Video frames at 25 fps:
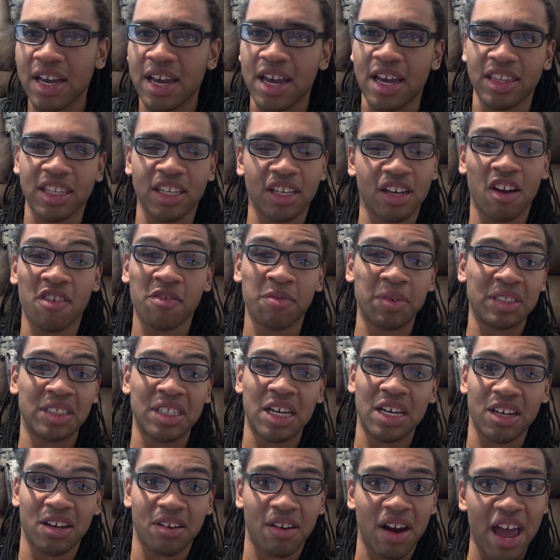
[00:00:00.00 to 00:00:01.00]
and the government's
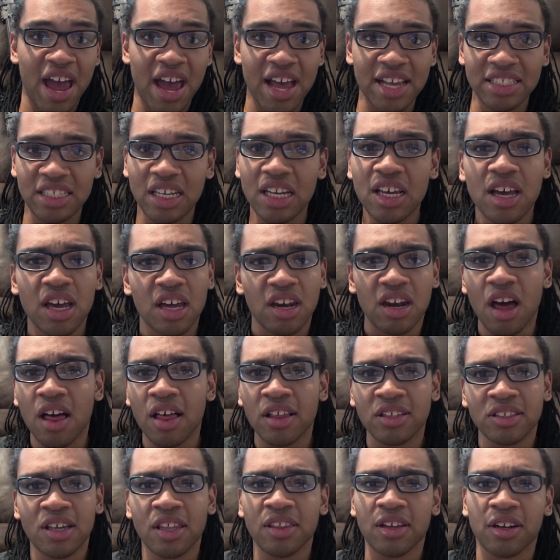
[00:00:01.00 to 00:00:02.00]
on your ass, and all
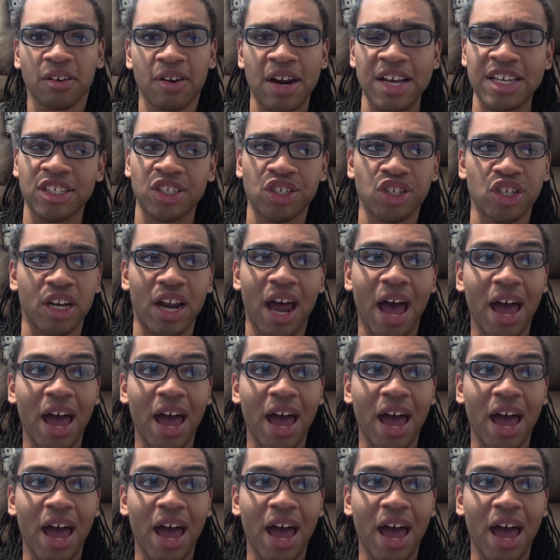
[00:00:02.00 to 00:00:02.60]
this other crazy shit.